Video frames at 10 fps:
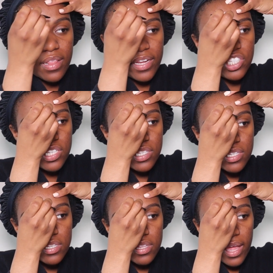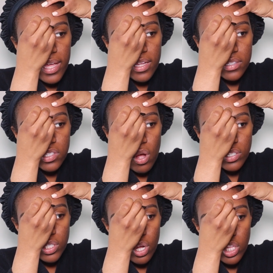like just to like
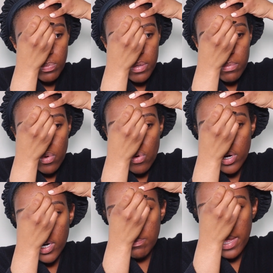talk to you all a little bit more,